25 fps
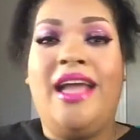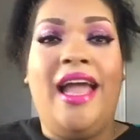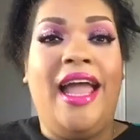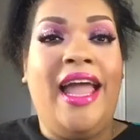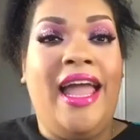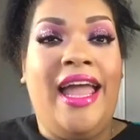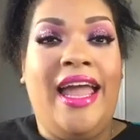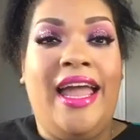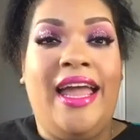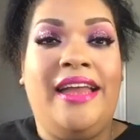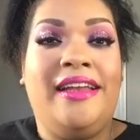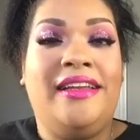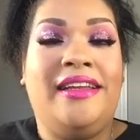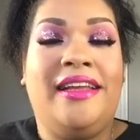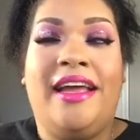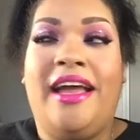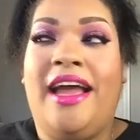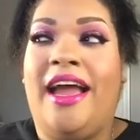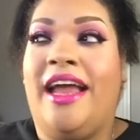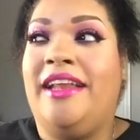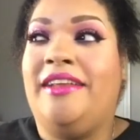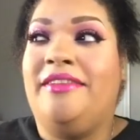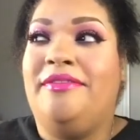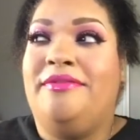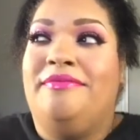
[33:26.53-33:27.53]
And
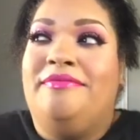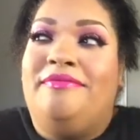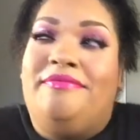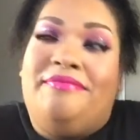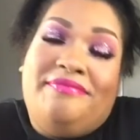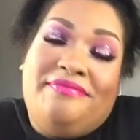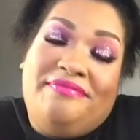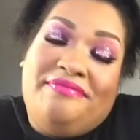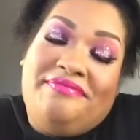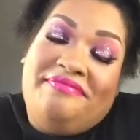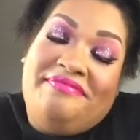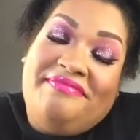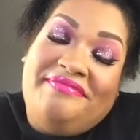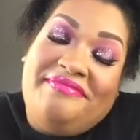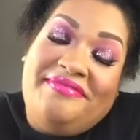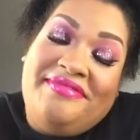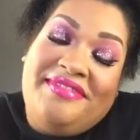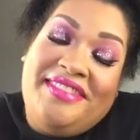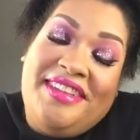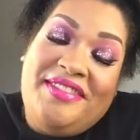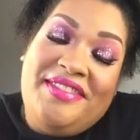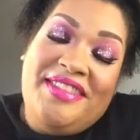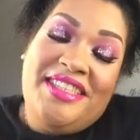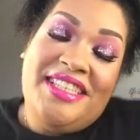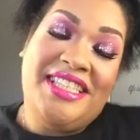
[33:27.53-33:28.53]
I'd
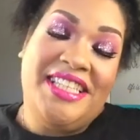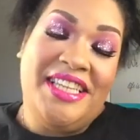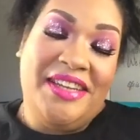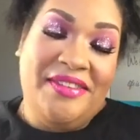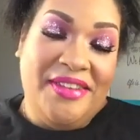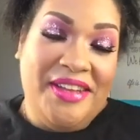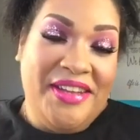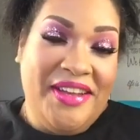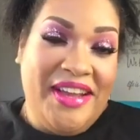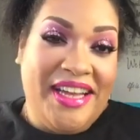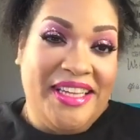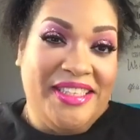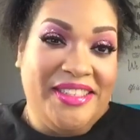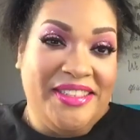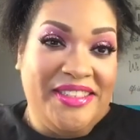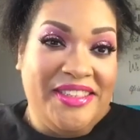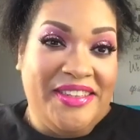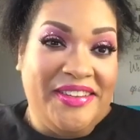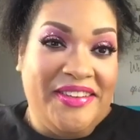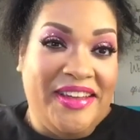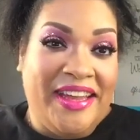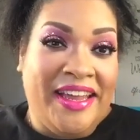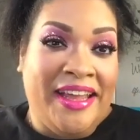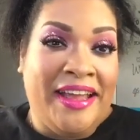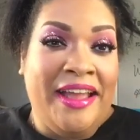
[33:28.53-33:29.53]
love to see what you guys are
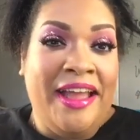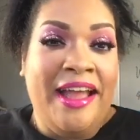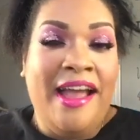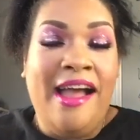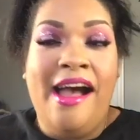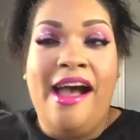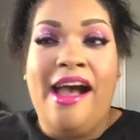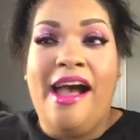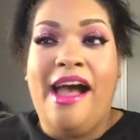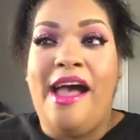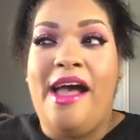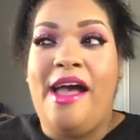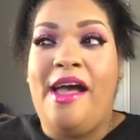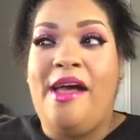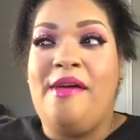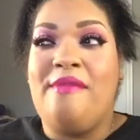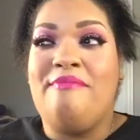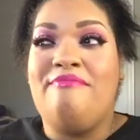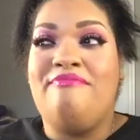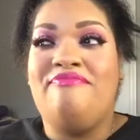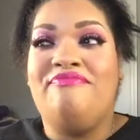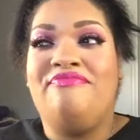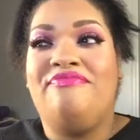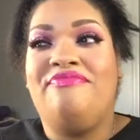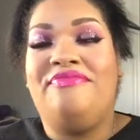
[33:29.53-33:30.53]
doing.
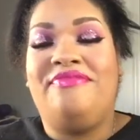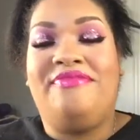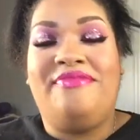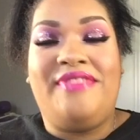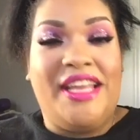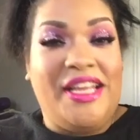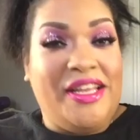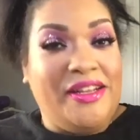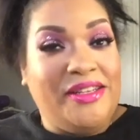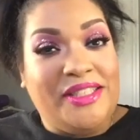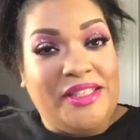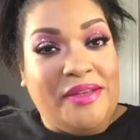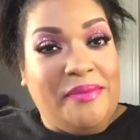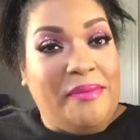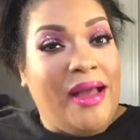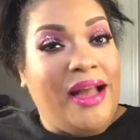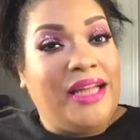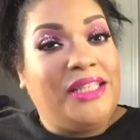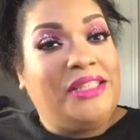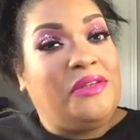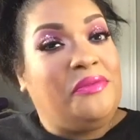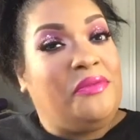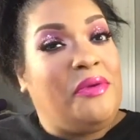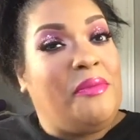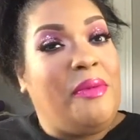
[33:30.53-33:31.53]
Thank you so
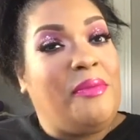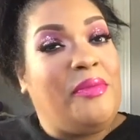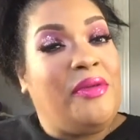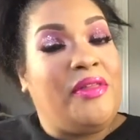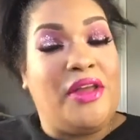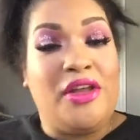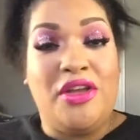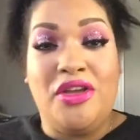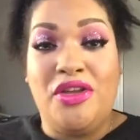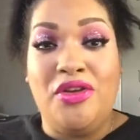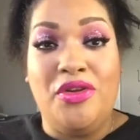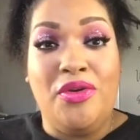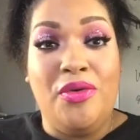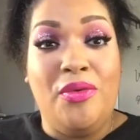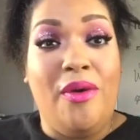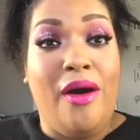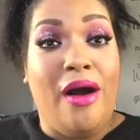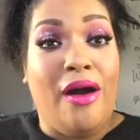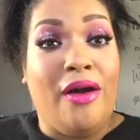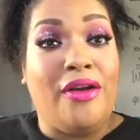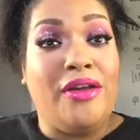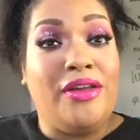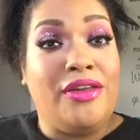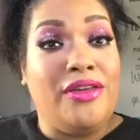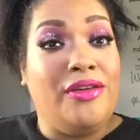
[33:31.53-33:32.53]
much. And remember that you
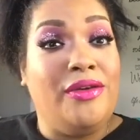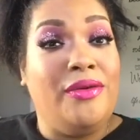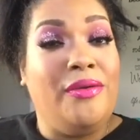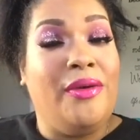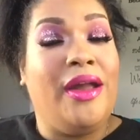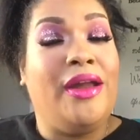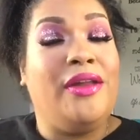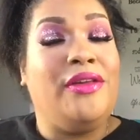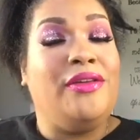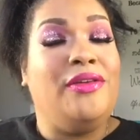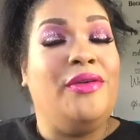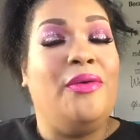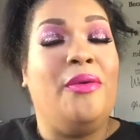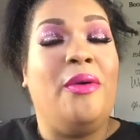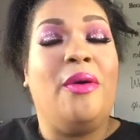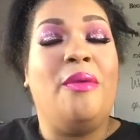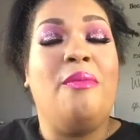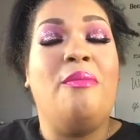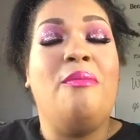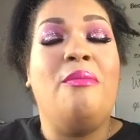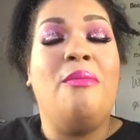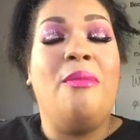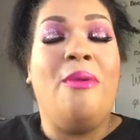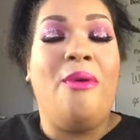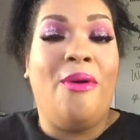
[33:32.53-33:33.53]
are you, and you are
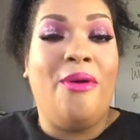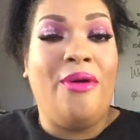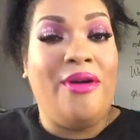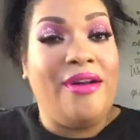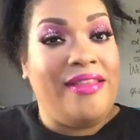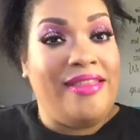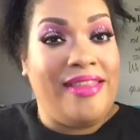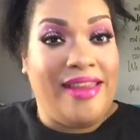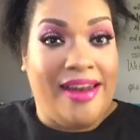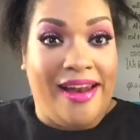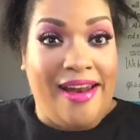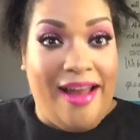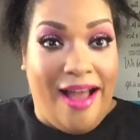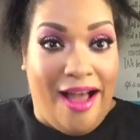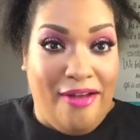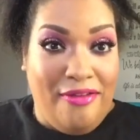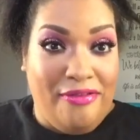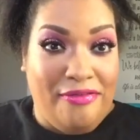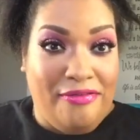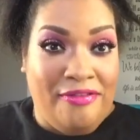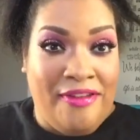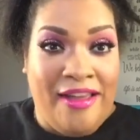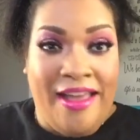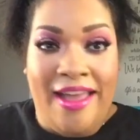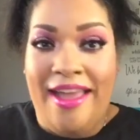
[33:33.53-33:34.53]
more than enough.
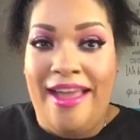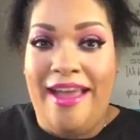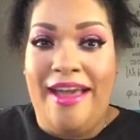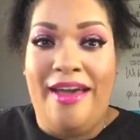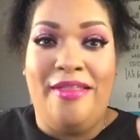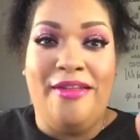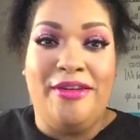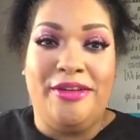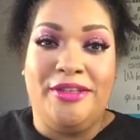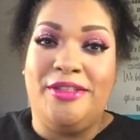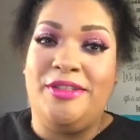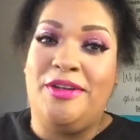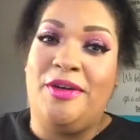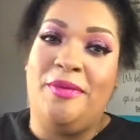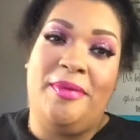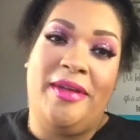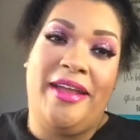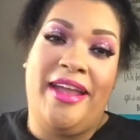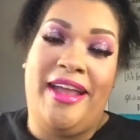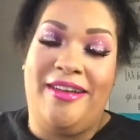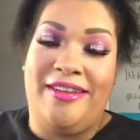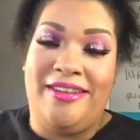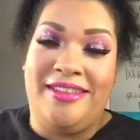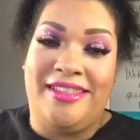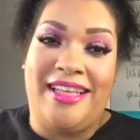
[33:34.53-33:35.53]
And there's
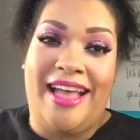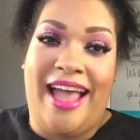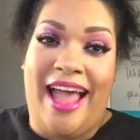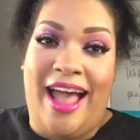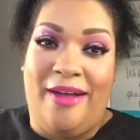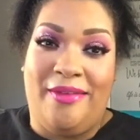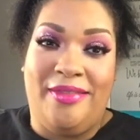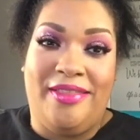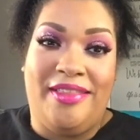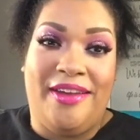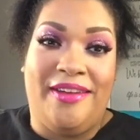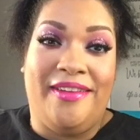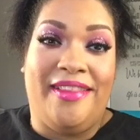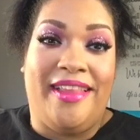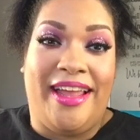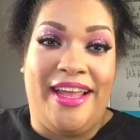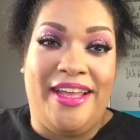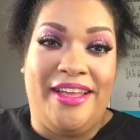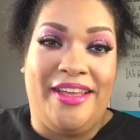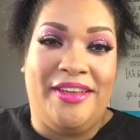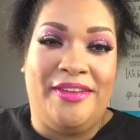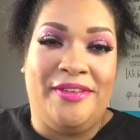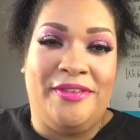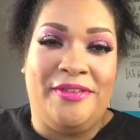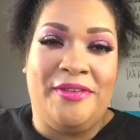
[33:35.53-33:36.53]
nobody else out there
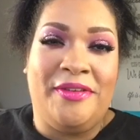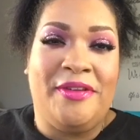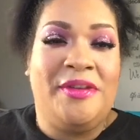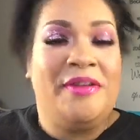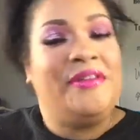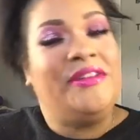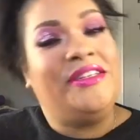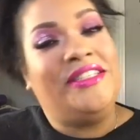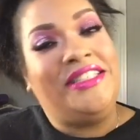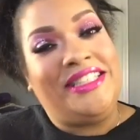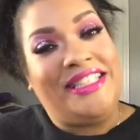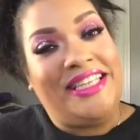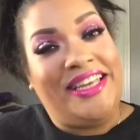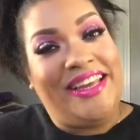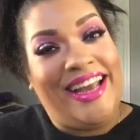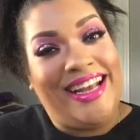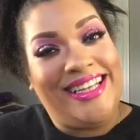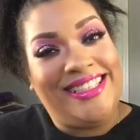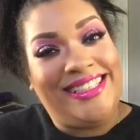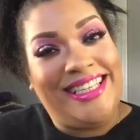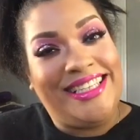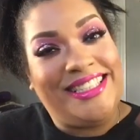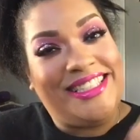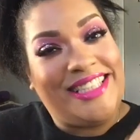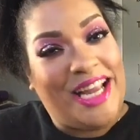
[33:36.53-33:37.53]
like you. See you
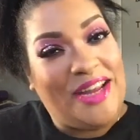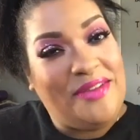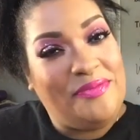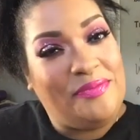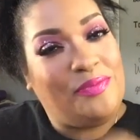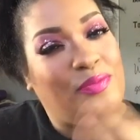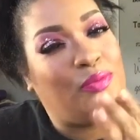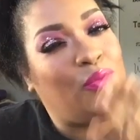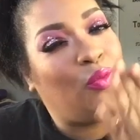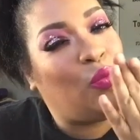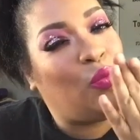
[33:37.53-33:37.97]
guys next time.